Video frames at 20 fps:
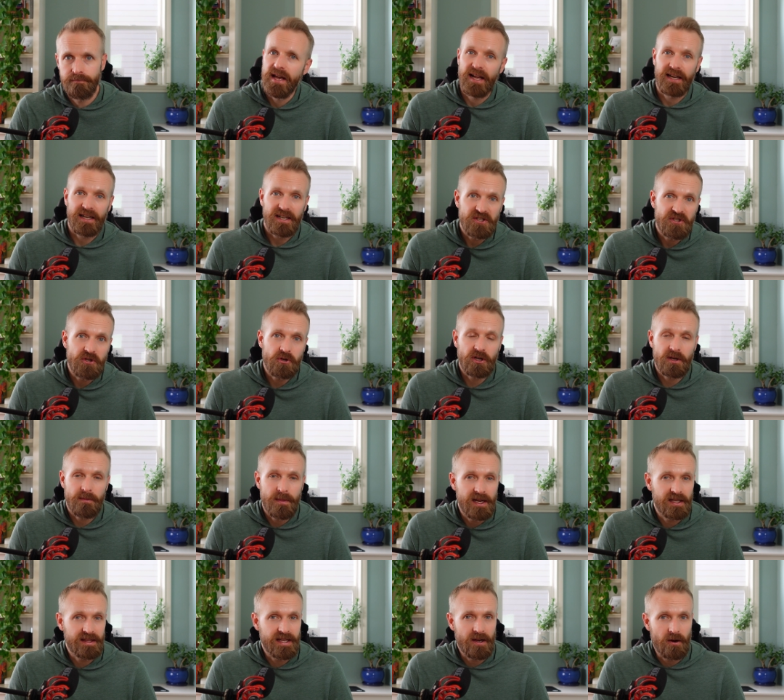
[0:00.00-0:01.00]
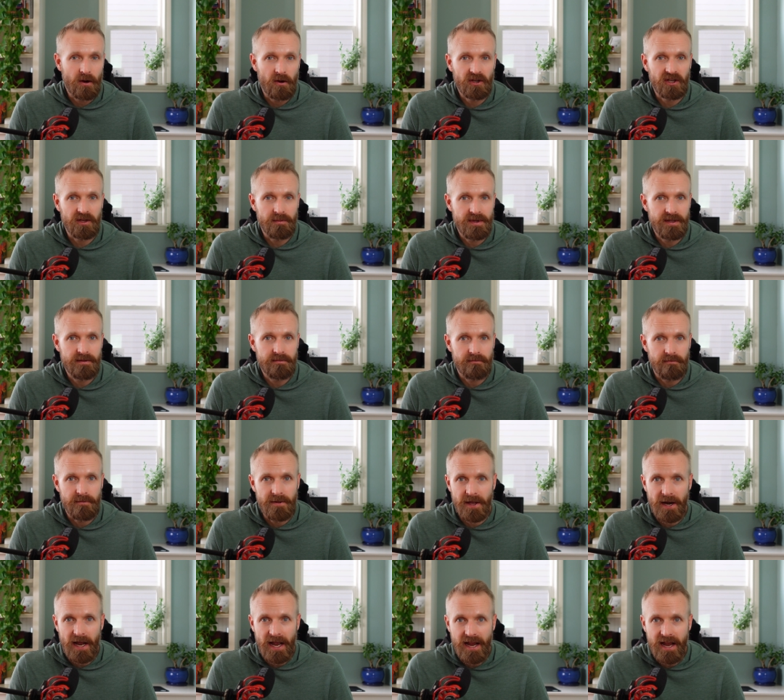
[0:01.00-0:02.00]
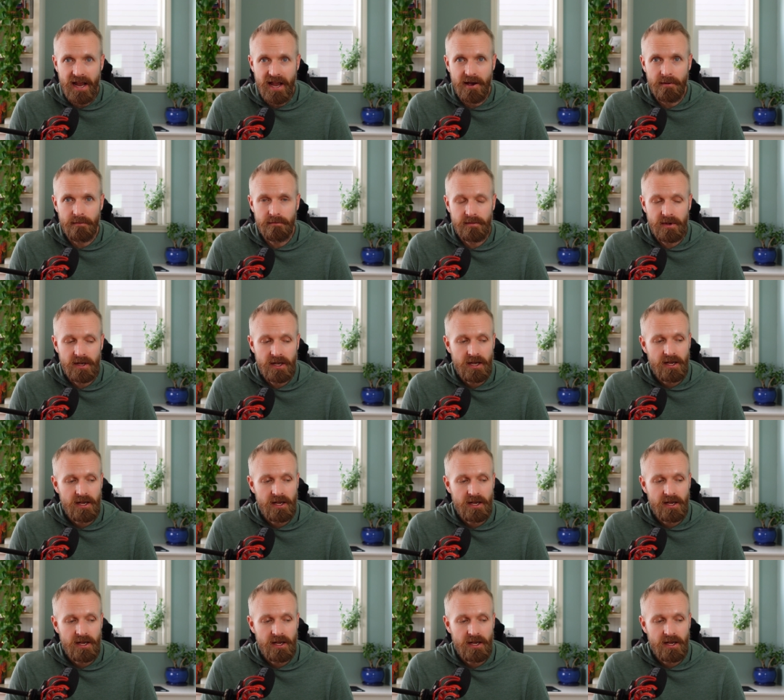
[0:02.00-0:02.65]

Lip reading: And I guess you could make that argument that I am.